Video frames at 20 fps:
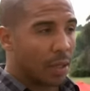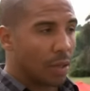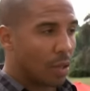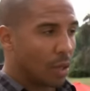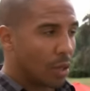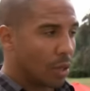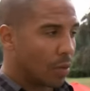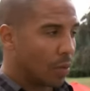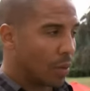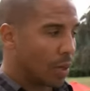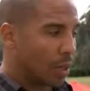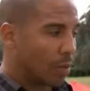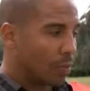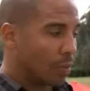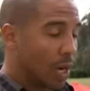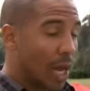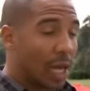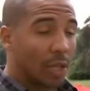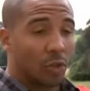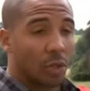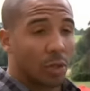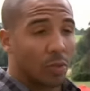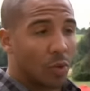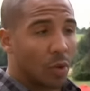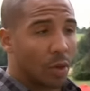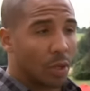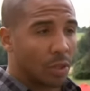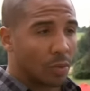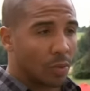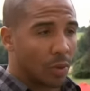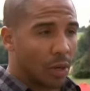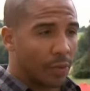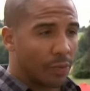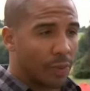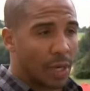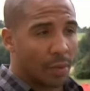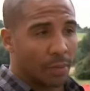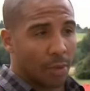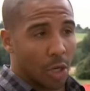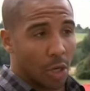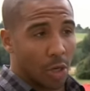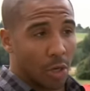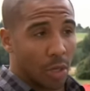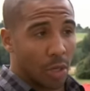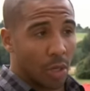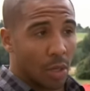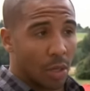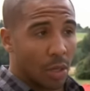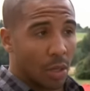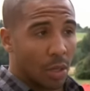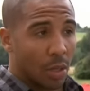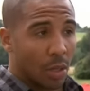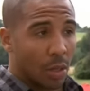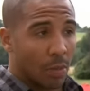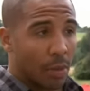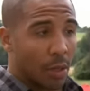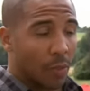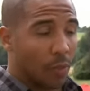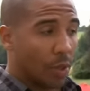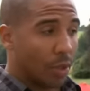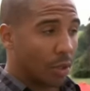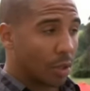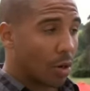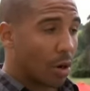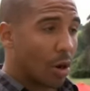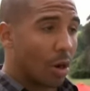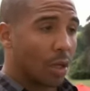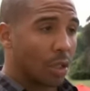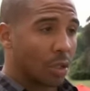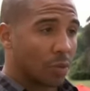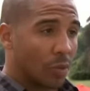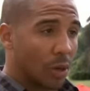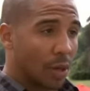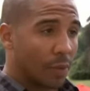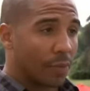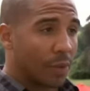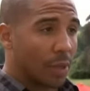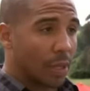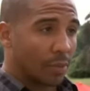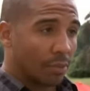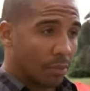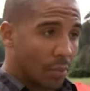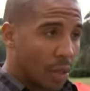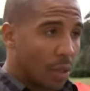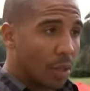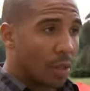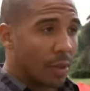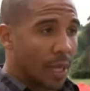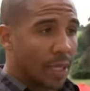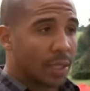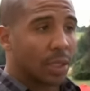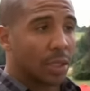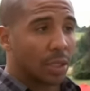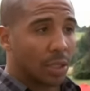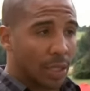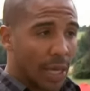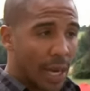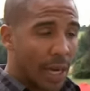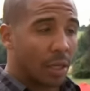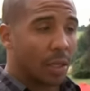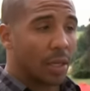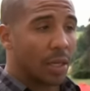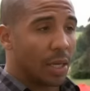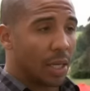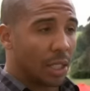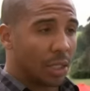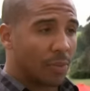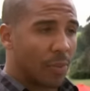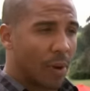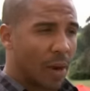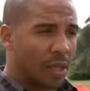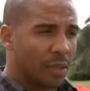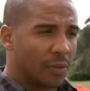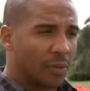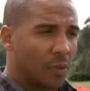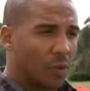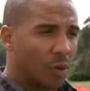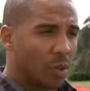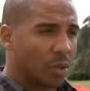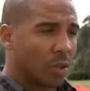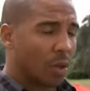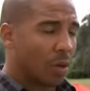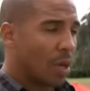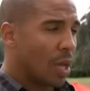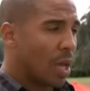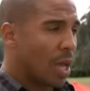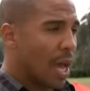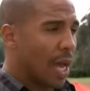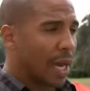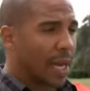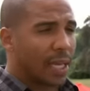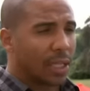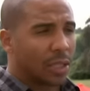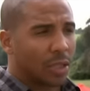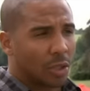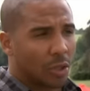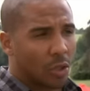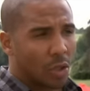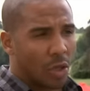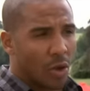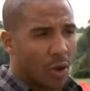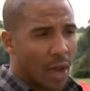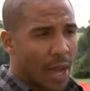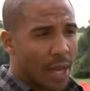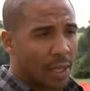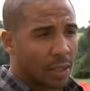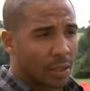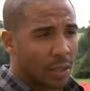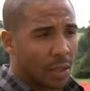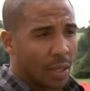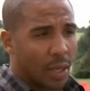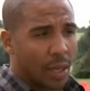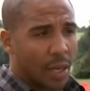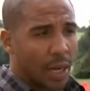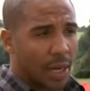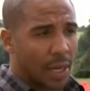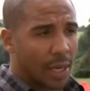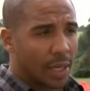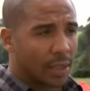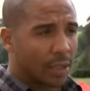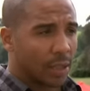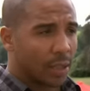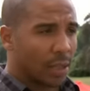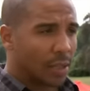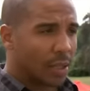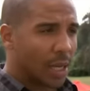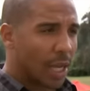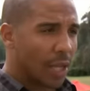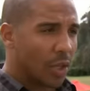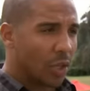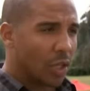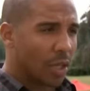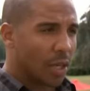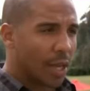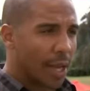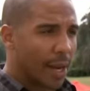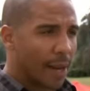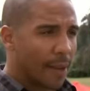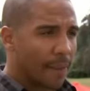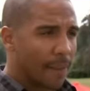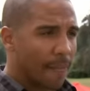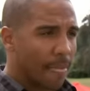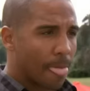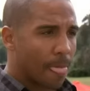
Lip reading: You know, when Andre Ward is rough, then I'm dirty. But when Carl is rough, then that's his style, and he gets praised for it. So I guess it's who you ask, and I guess it's how you look at it.